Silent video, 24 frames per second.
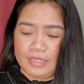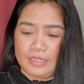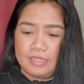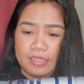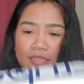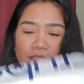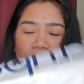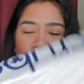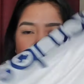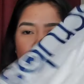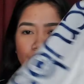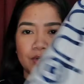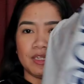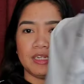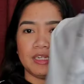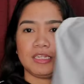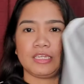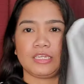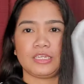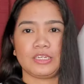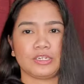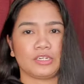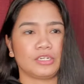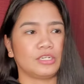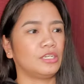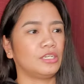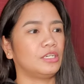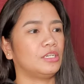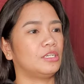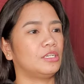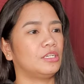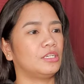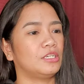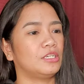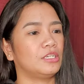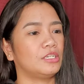this one here,
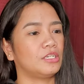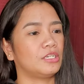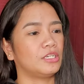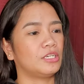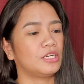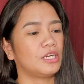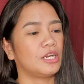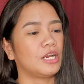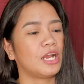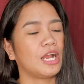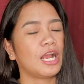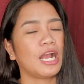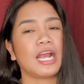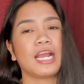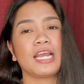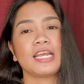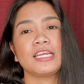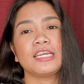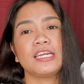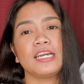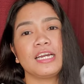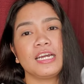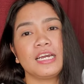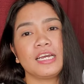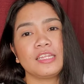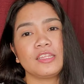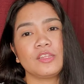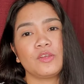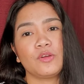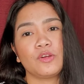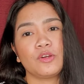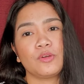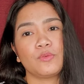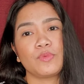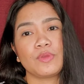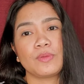we
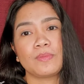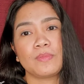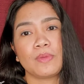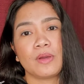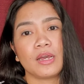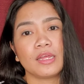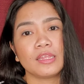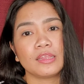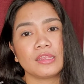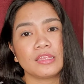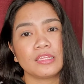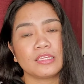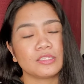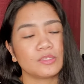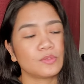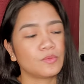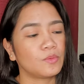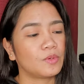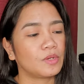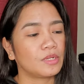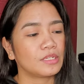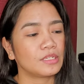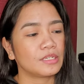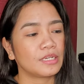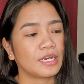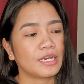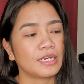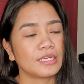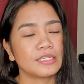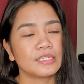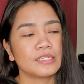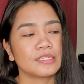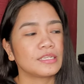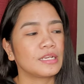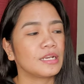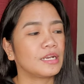bought this one,
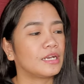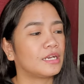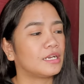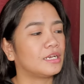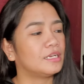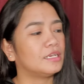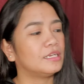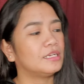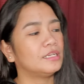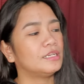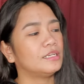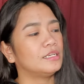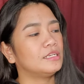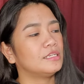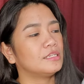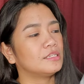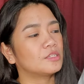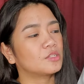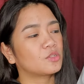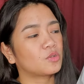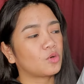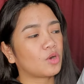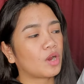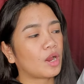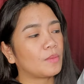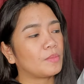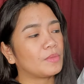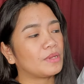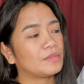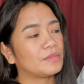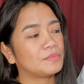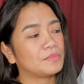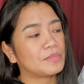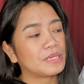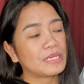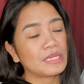guys, sa Scrub
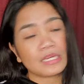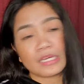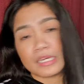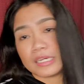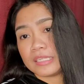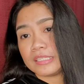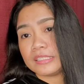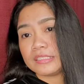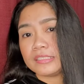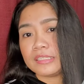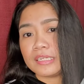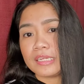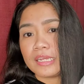and Beyond.